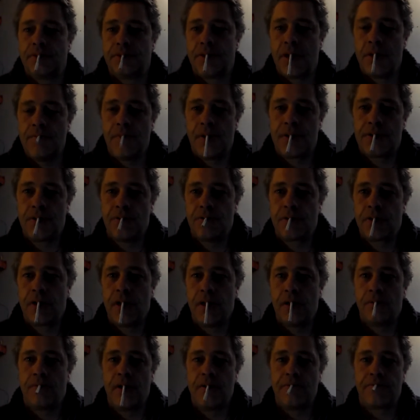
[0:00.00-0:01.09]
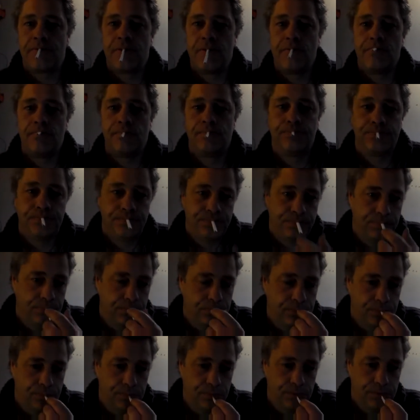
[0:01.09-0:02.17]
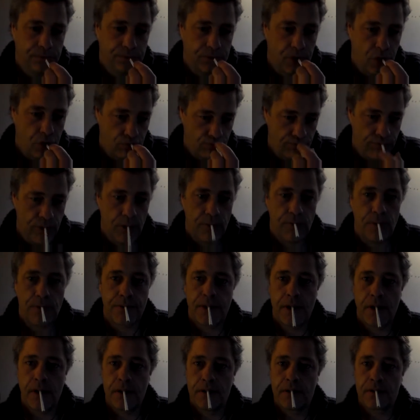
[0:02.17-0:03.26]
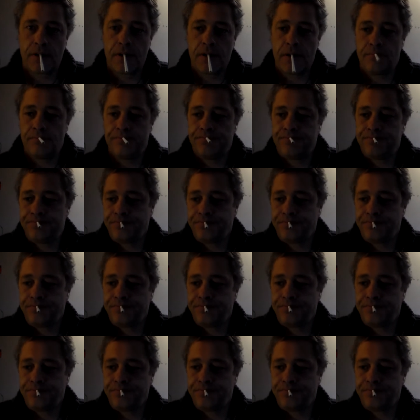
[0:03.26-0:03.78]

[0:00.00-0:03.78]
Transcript: So my toolkit went from normal size to